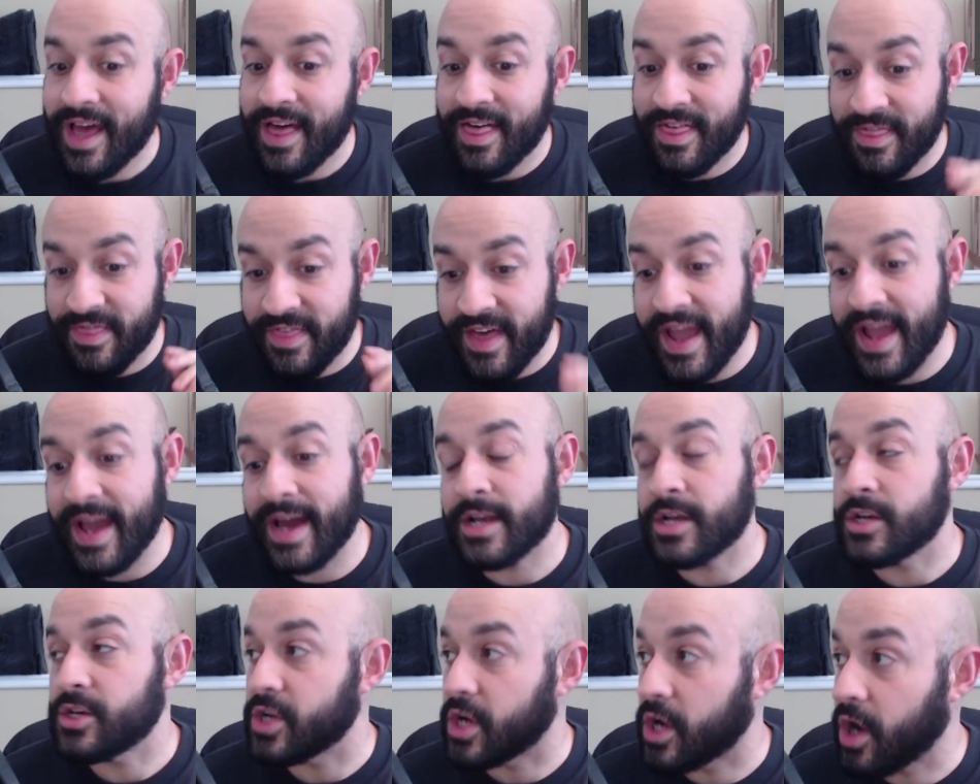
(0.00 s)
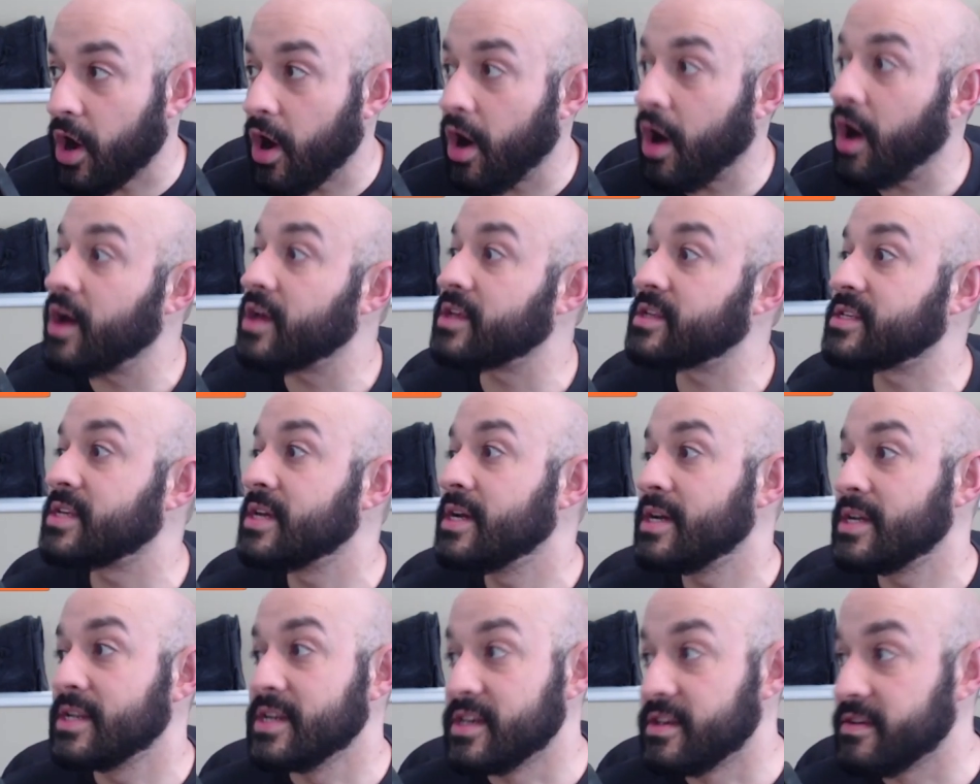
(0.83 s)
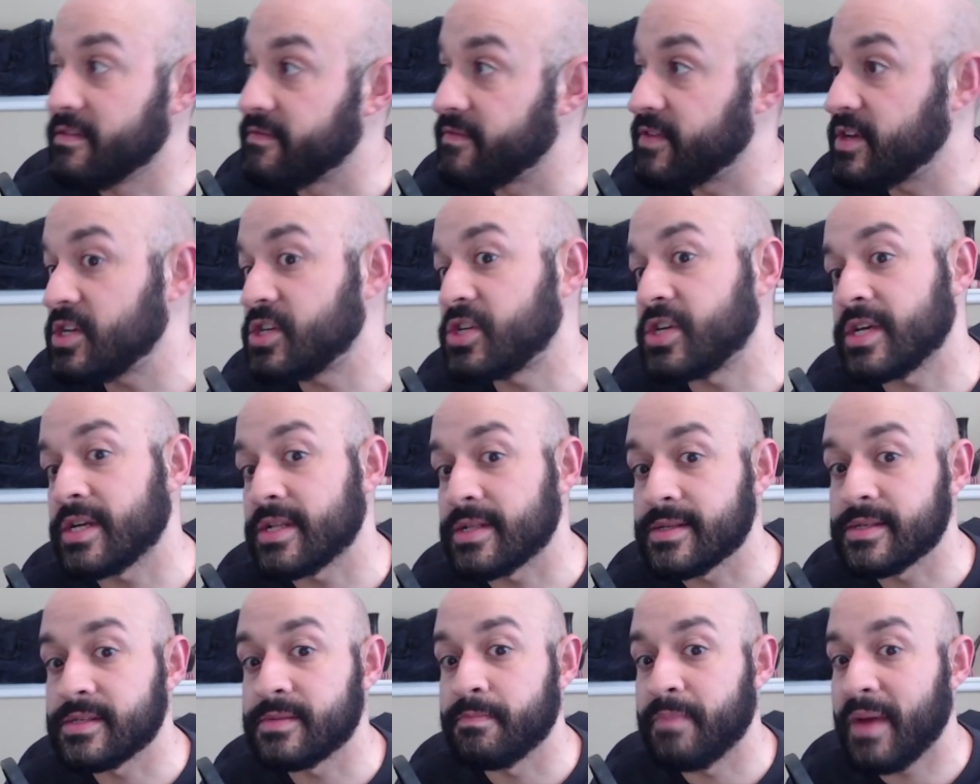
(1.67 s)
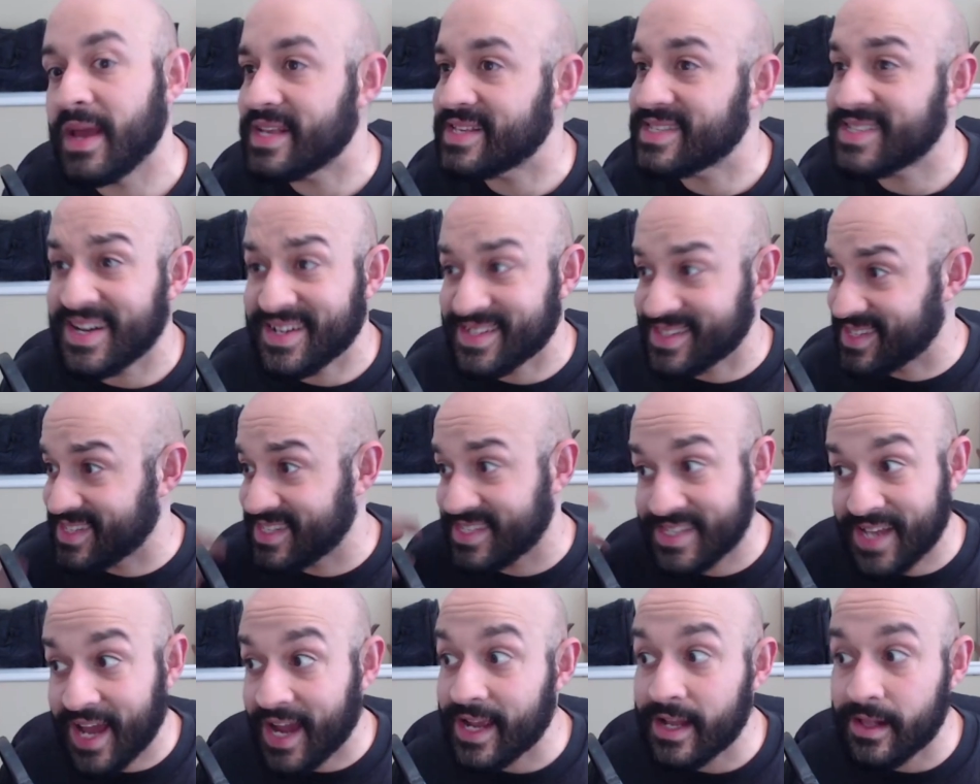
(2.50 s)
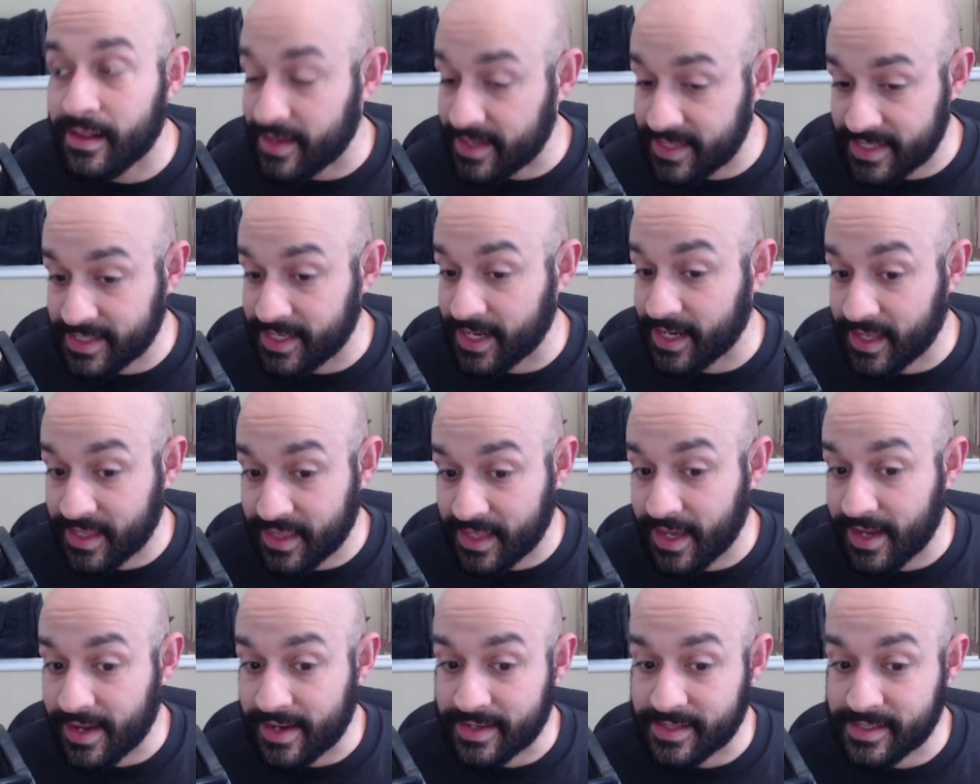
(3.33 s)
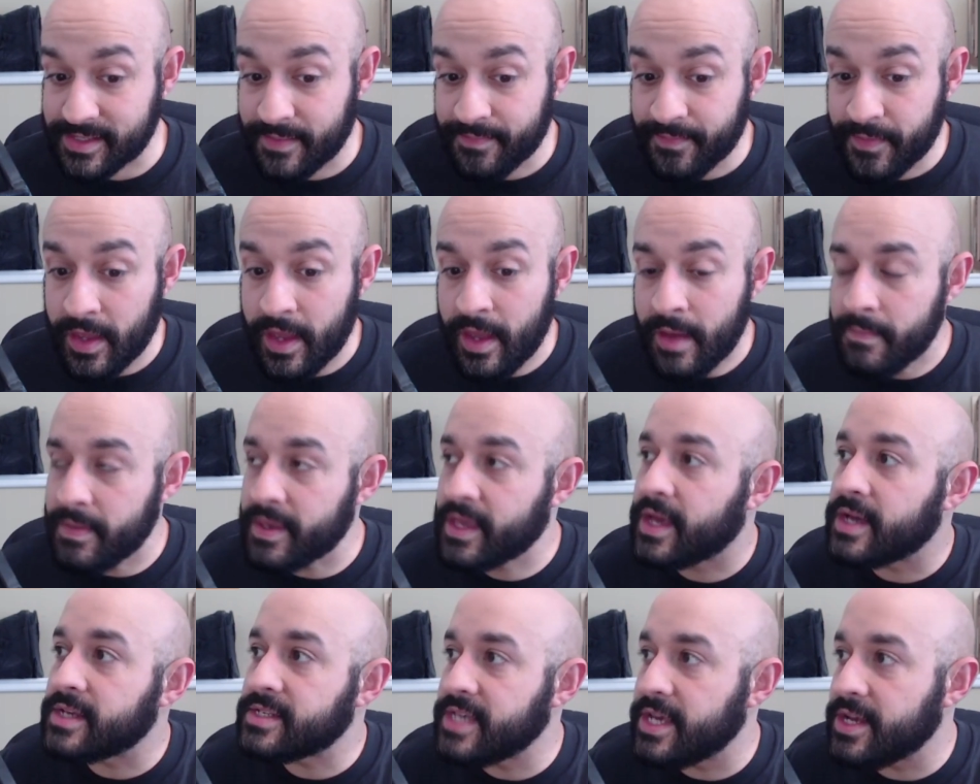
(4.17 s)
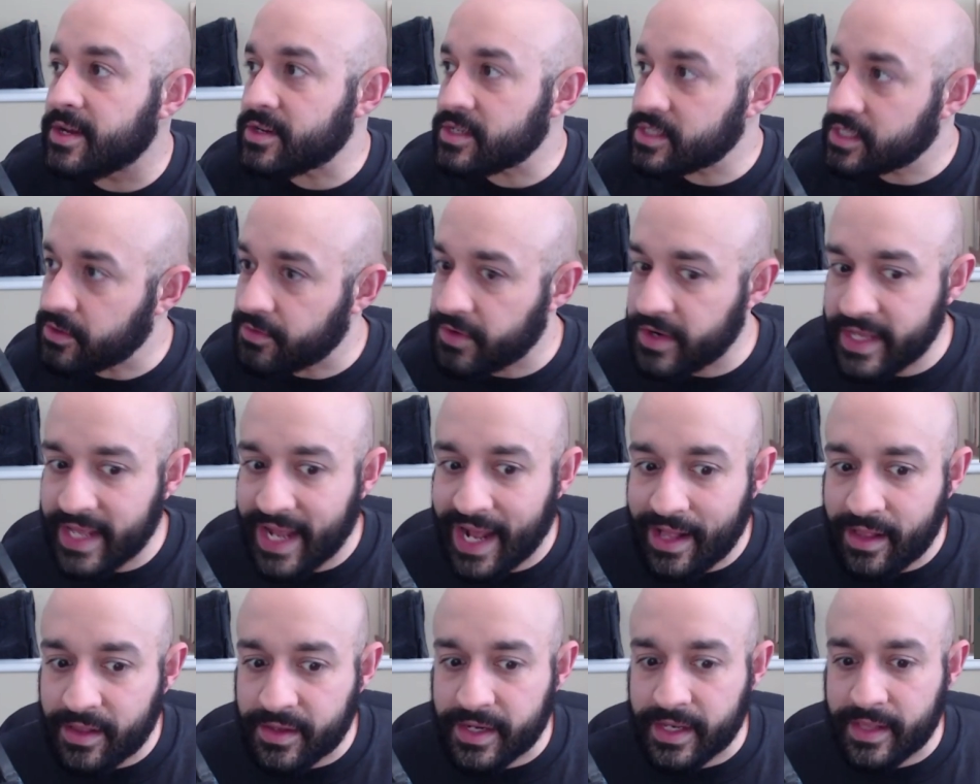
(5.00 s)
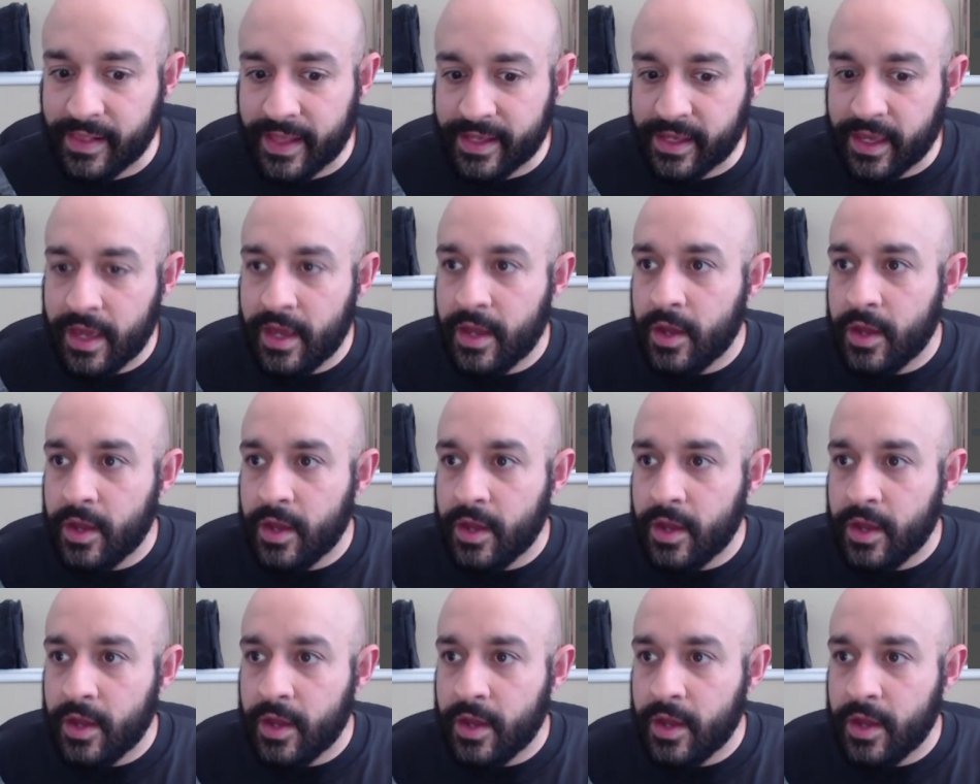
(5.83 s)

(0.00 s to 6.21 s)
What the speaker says: than to cause divisions based on stylistic things. Because here's the reality, like,